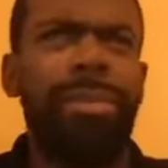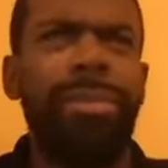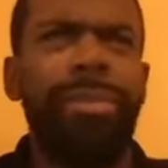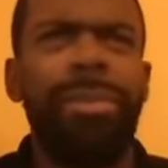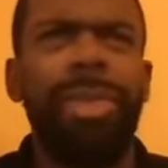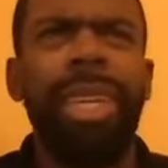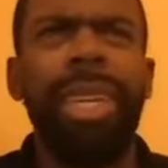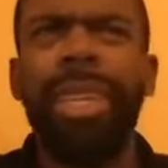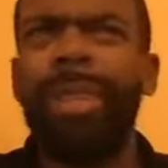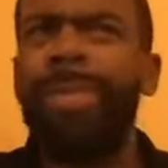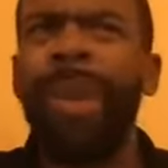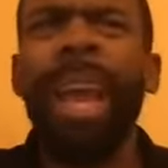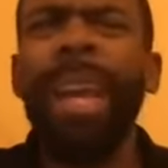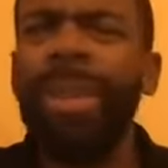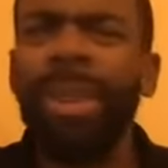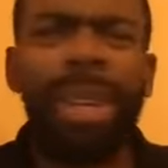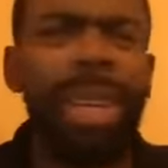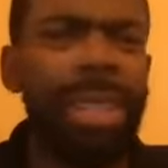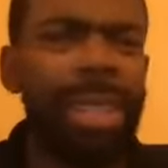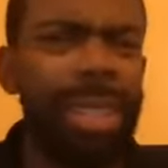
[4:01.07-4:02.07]
because yeah,
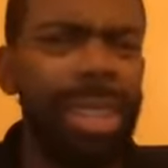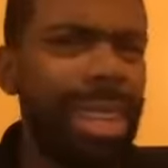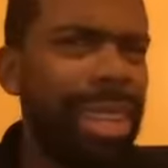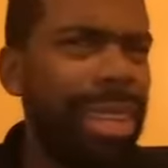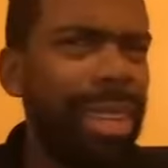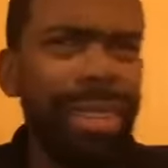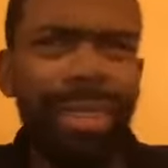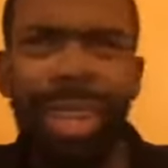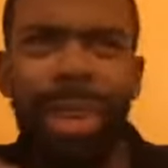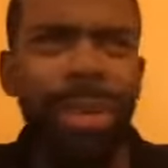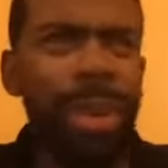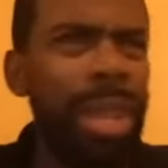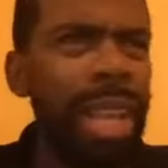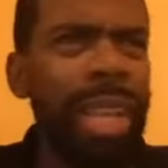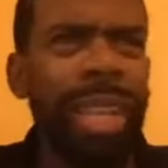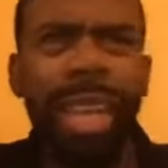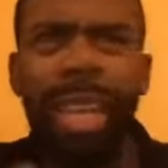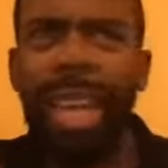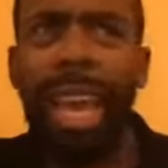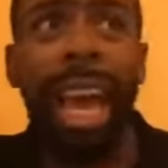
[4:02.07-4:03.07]
Patriots, you know, they weren't like
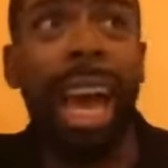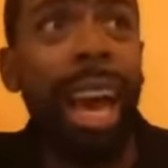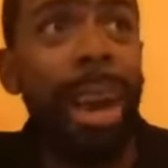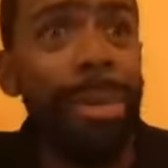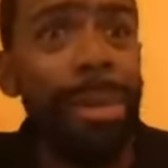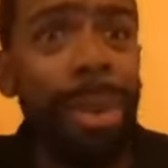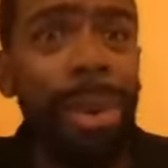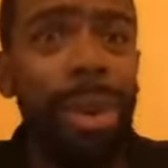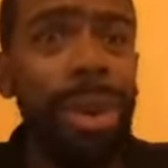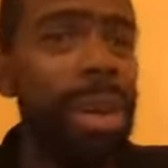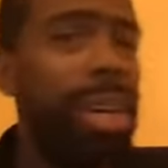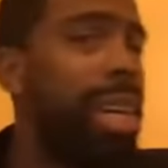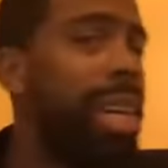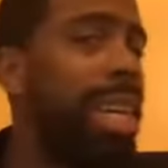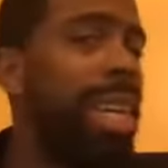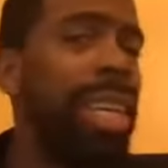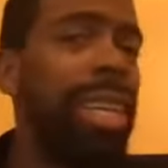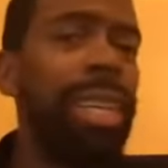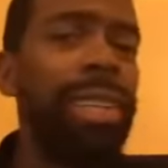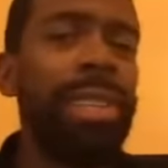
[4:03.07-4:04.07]
the
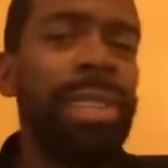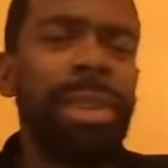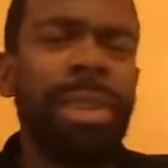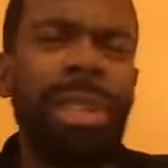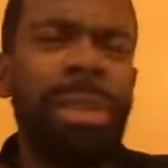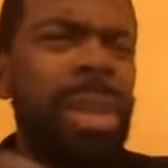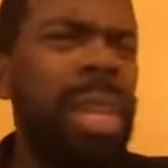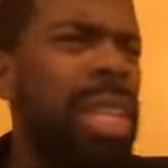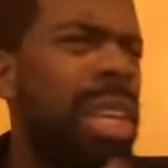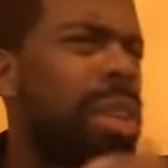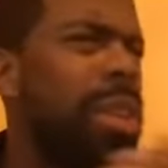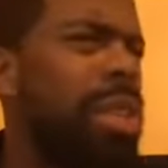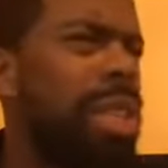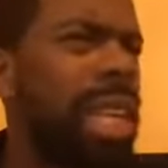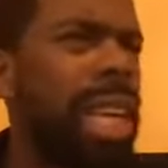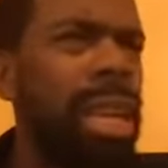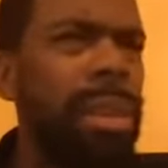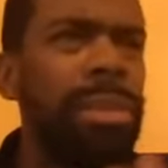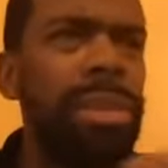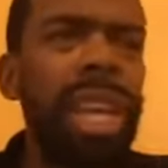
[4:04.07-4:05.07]
Cowboys or some of these other
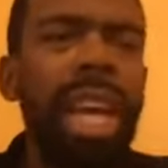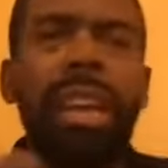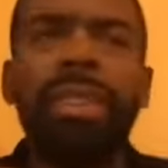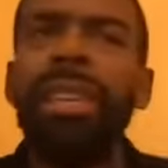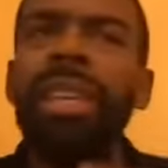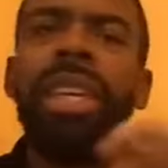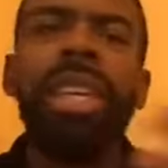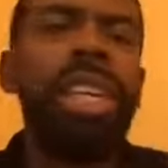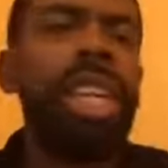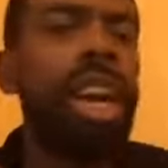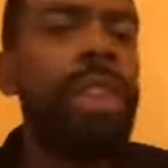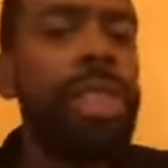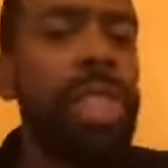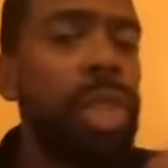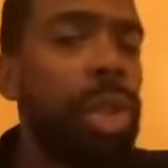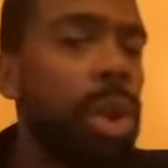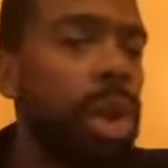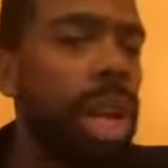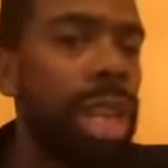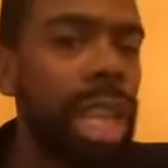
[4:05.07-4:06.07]
teams that you know,
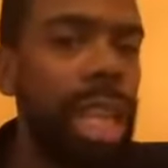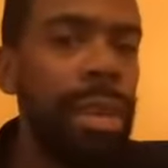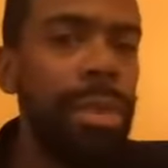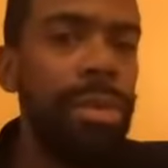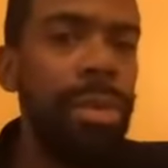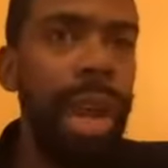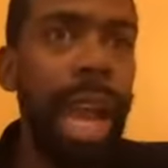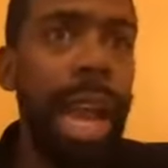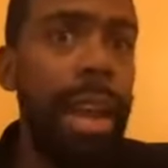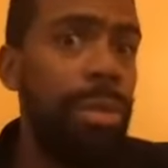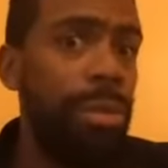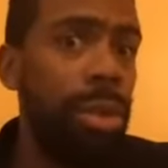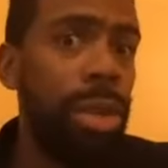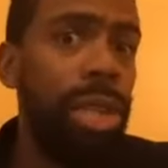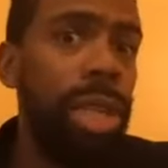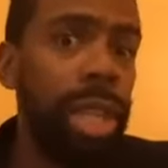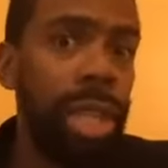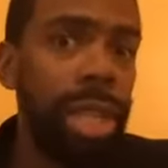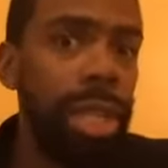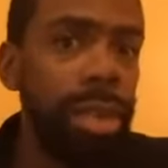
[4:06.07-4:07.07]
historically had
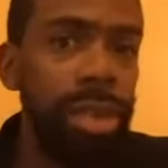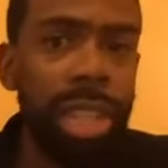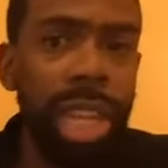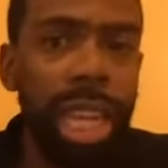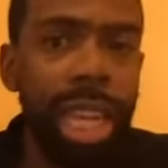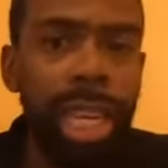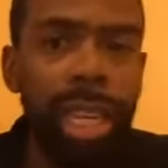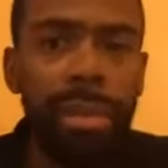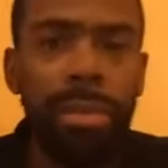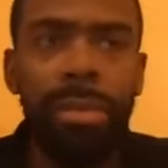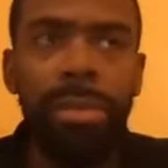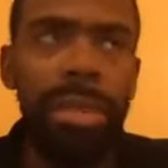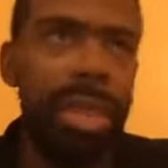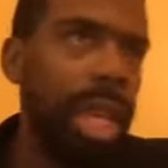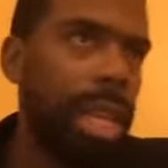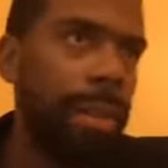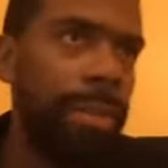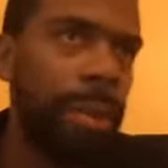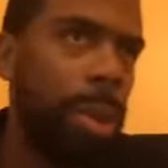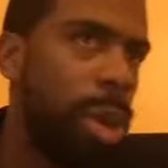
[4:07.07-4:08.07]
really good teams like
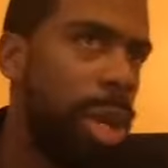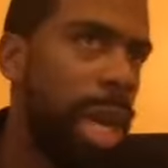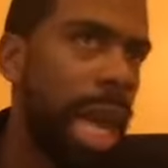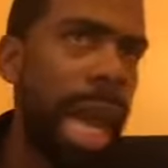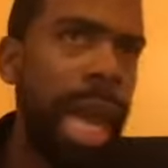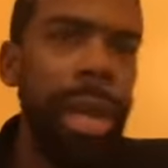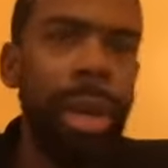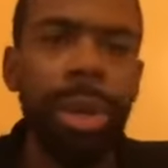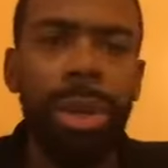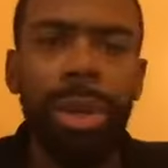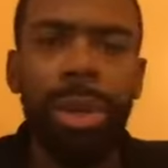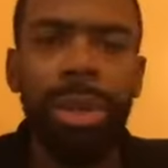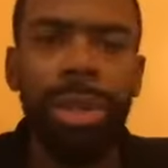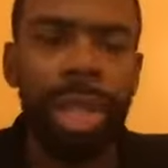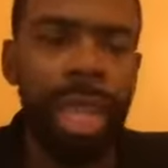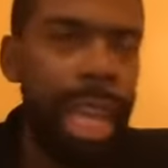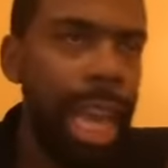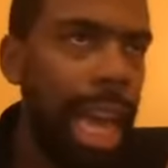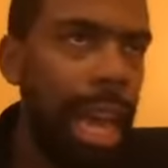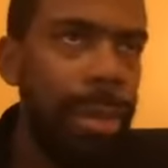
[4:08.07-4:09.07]
the 49ers, the
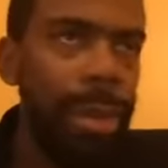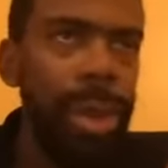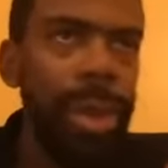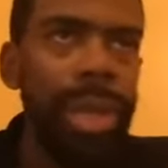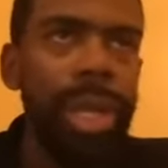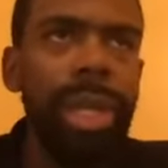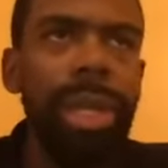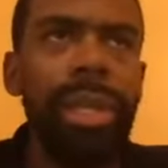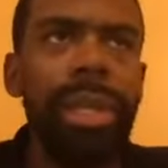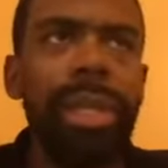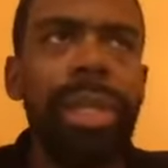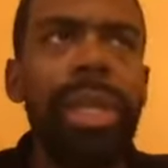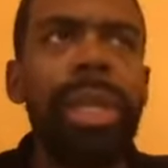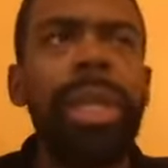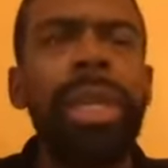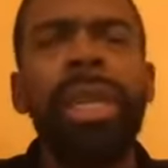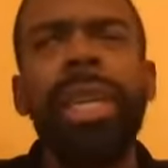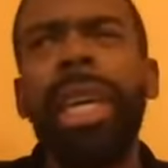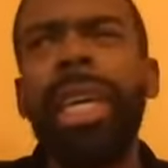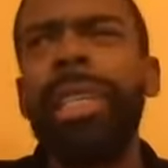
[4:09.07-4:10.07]
Cowboys,
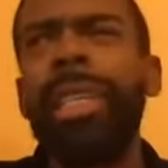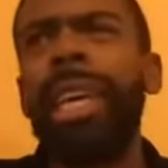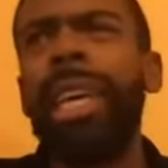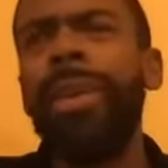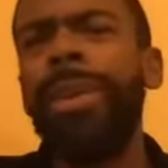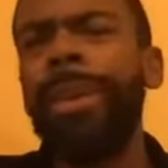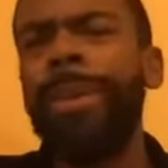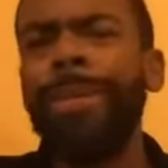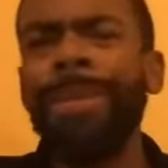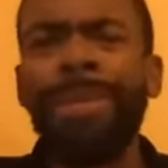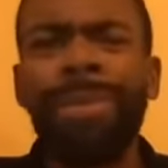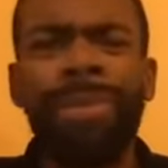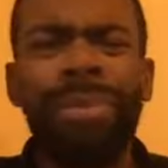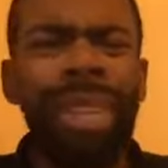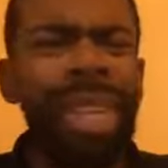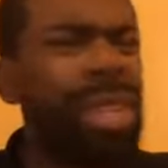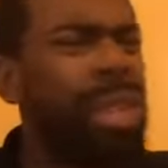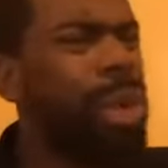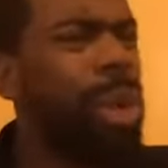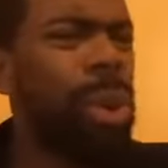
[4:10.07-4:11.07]
etc.
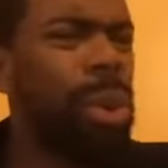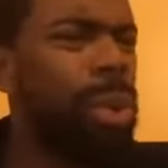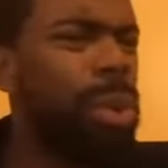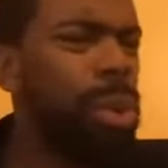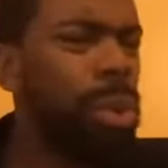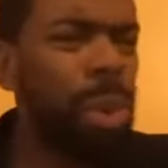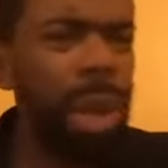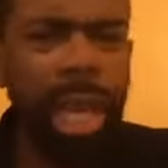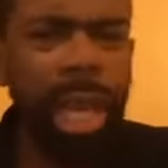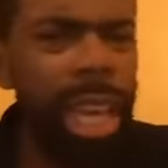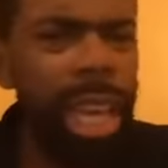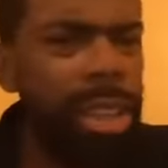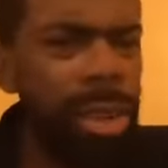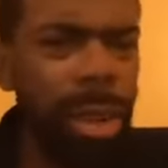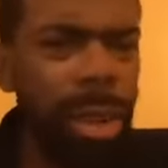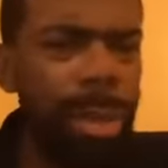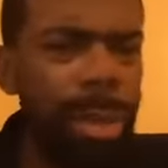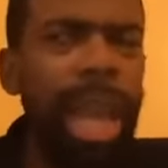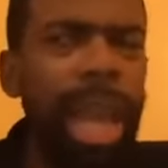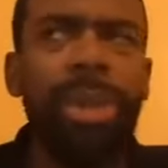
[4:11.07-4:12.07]
So what gives with the
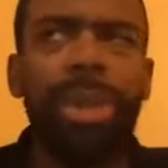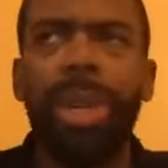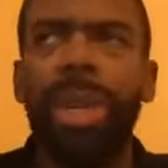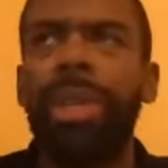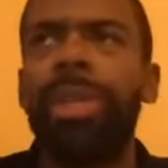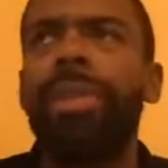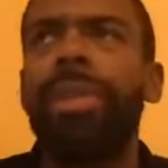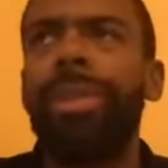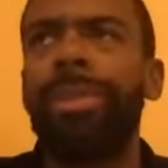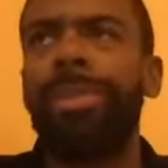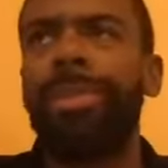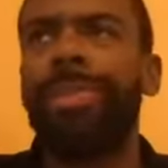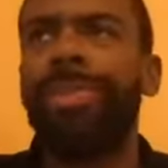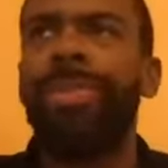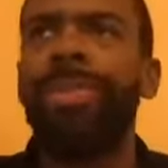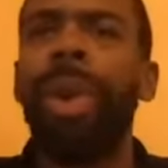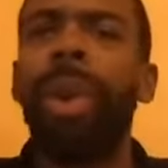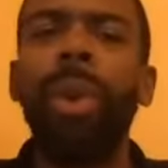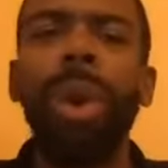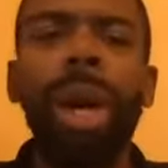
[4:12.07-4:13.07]
Patriots?
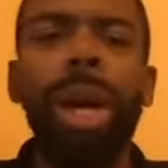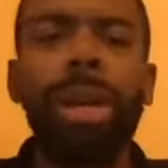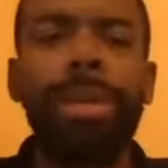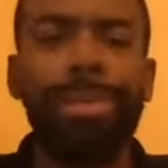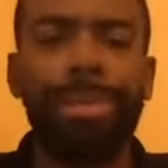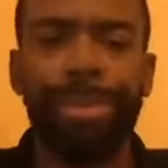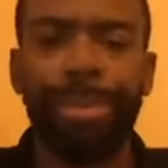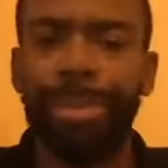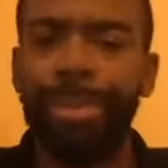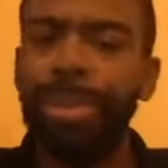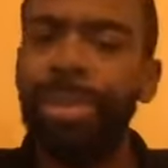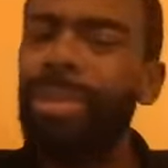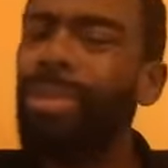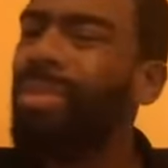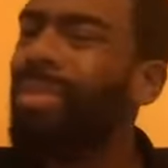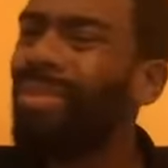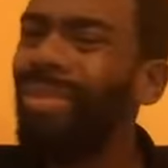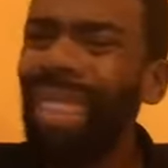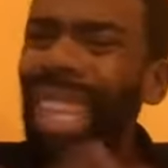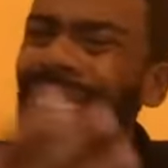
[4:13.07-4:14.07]
Well,
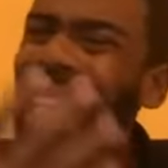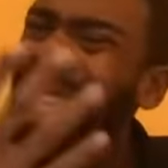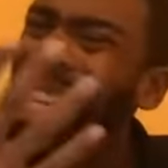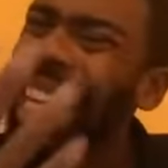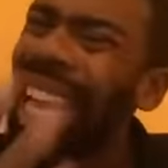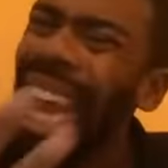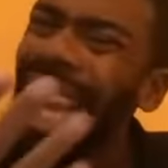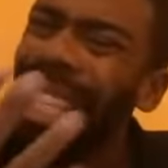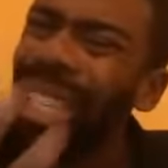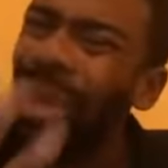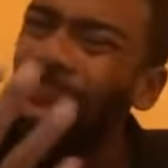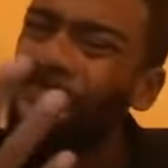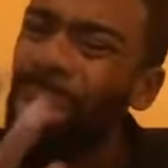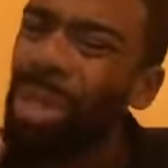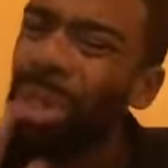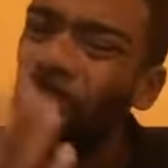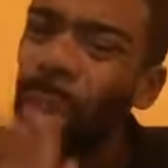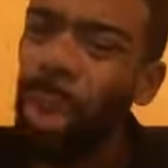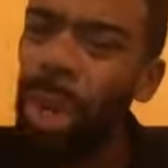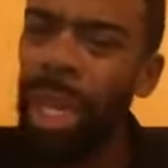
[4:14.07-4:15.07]
it's a nice little
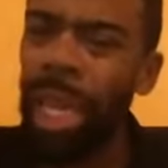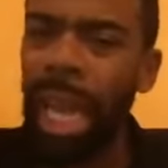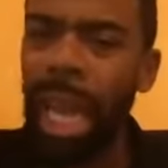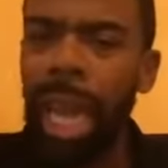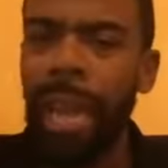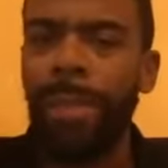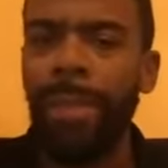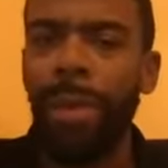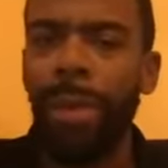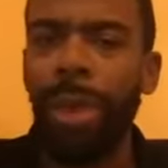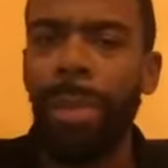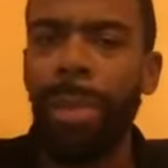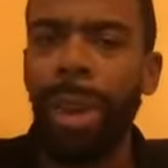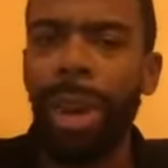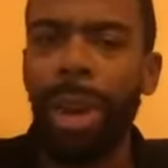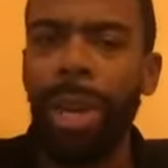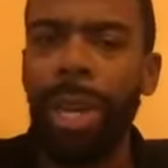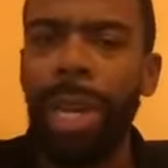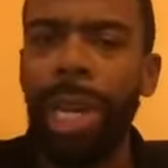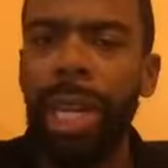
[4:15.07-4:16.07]
storyline for the
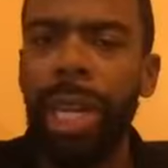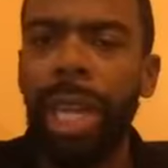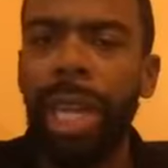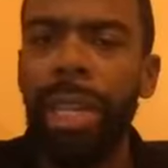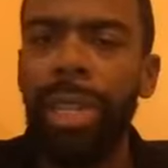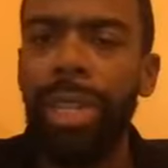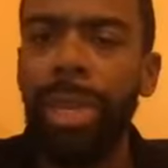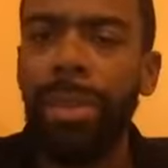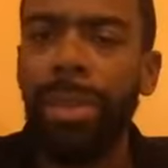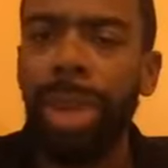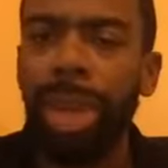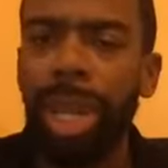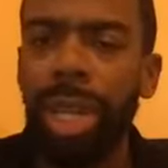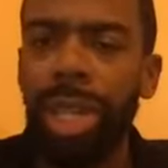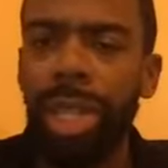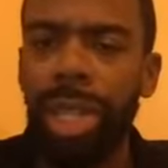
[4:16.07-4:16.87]
American elites to push